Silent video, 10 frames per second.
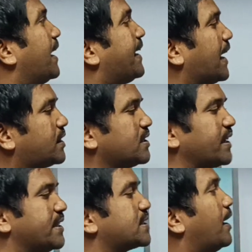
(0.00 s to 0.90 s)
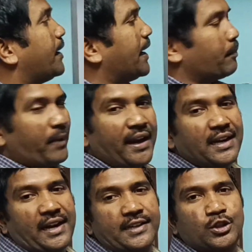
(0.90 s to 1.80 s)
Here this is your
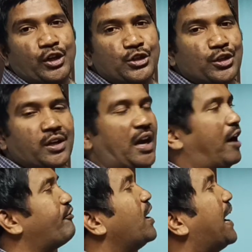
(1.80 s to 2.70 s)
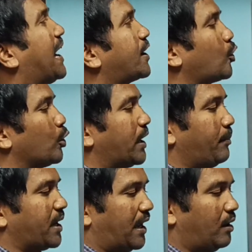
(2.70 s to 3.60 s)
main construction of
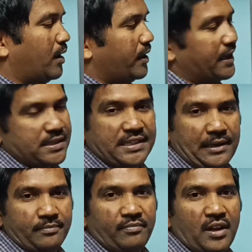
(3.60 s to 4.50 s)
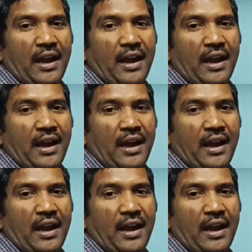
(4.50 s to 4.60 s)
electrochemical cell.